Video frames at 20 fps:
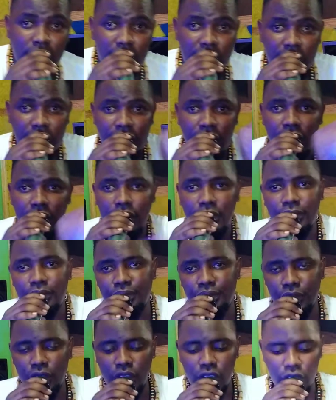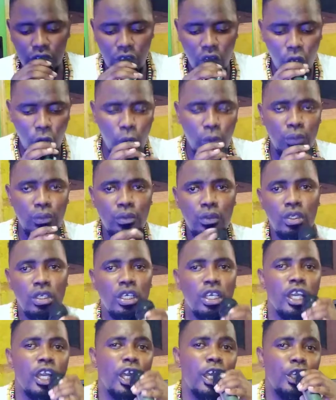Yeah. So
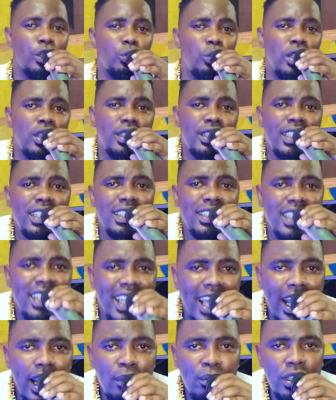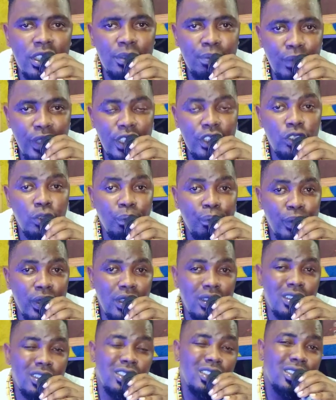you will need the calabash plate
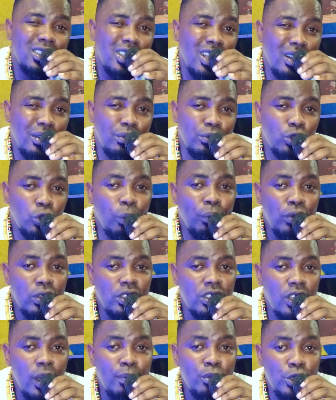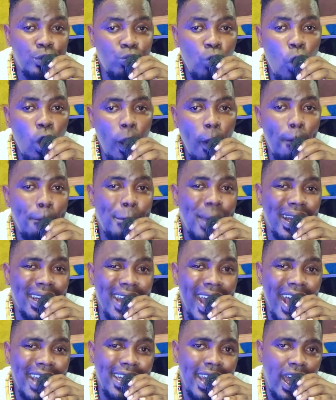to put some smoked
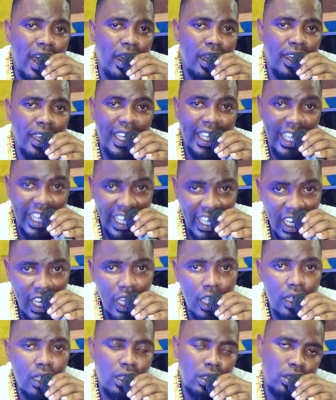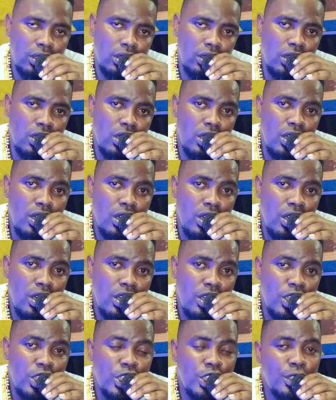banana in it,
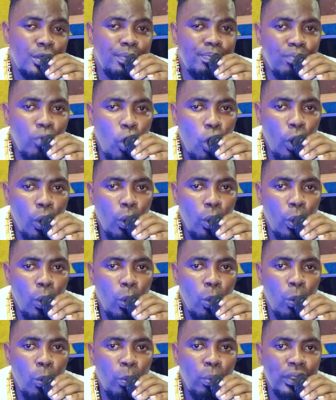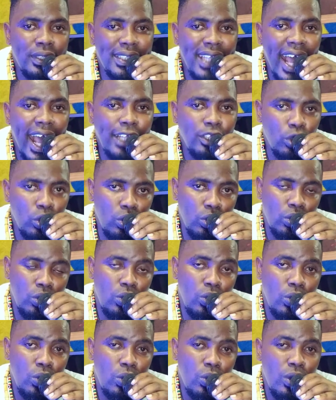smoked potato,
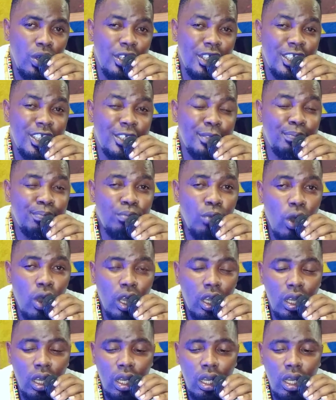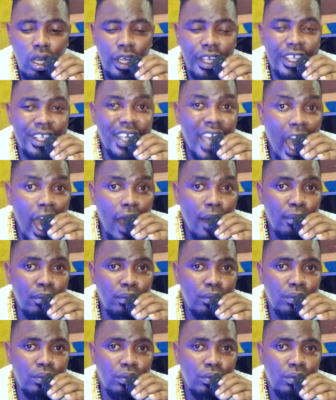smoked
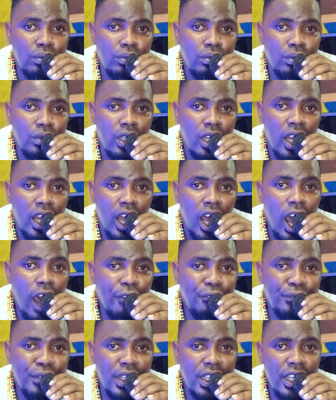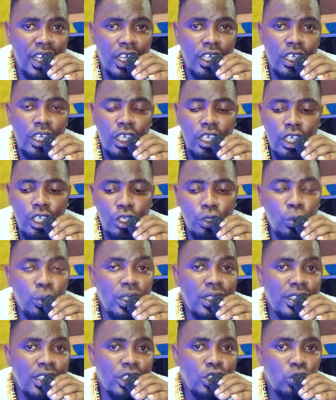yam. After that, you
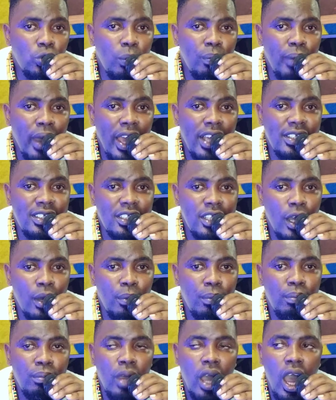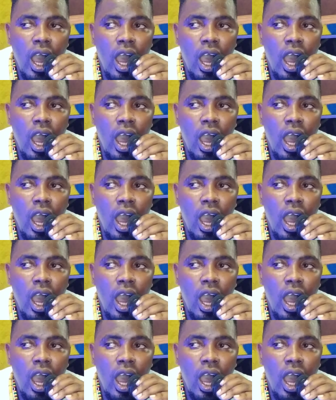will need to buy some